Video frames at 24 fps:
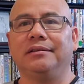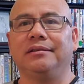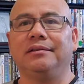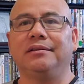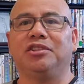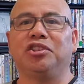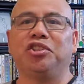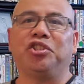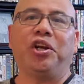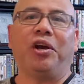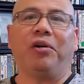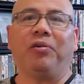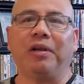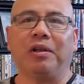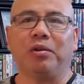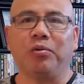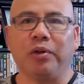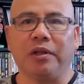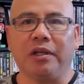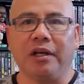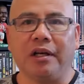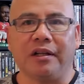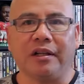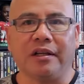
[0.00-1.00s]
share it
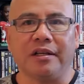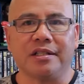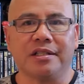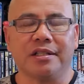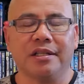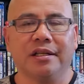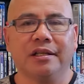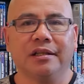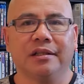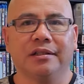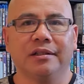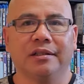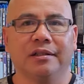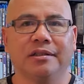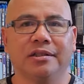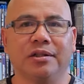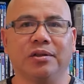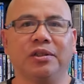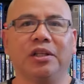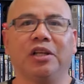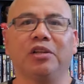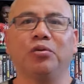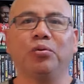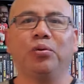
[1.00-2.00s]
with others so
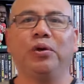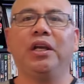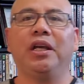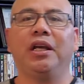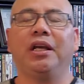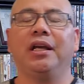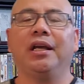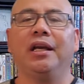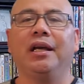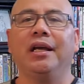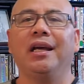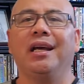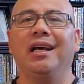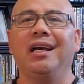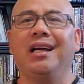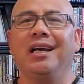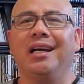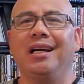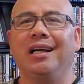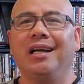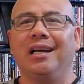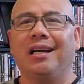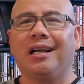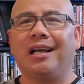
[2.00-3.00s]
that we
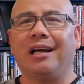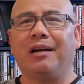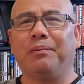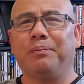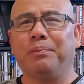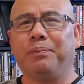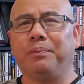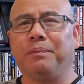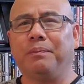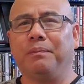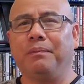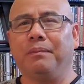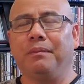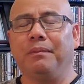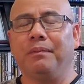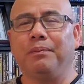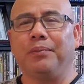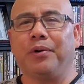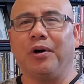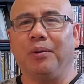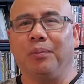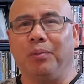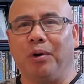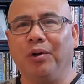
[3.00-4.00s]
can
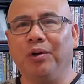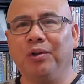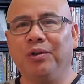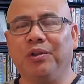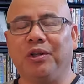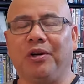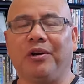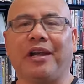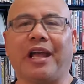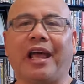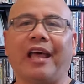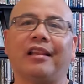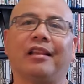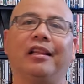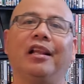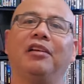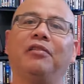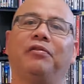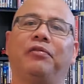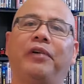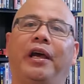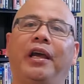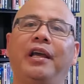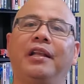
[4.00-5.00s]
promote our Catholic
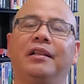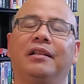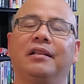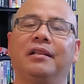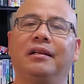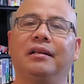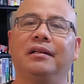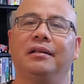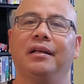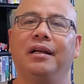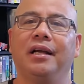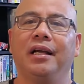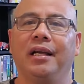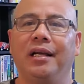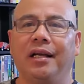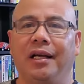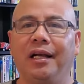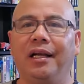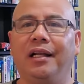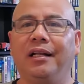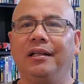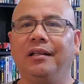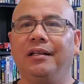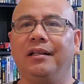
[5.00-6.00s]
faith
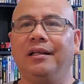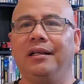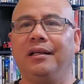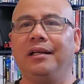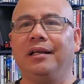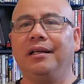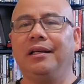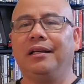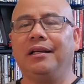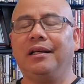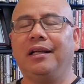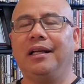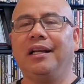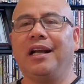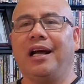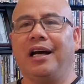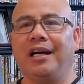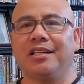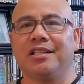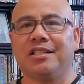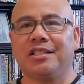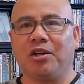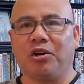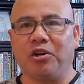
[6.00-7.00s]
and
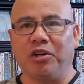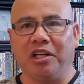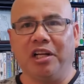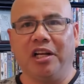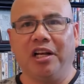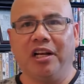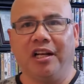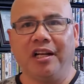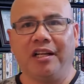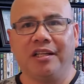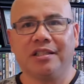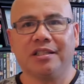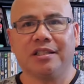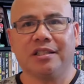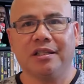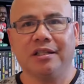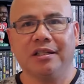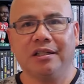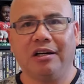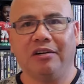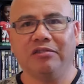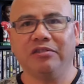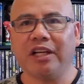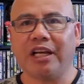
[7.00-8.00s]
enhance our knowledge
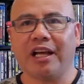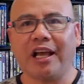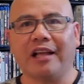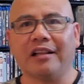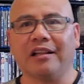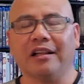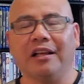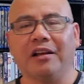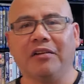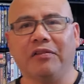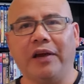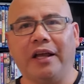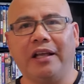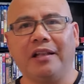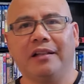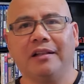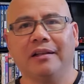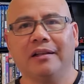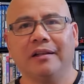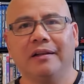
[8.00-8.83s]
of the Catholic faith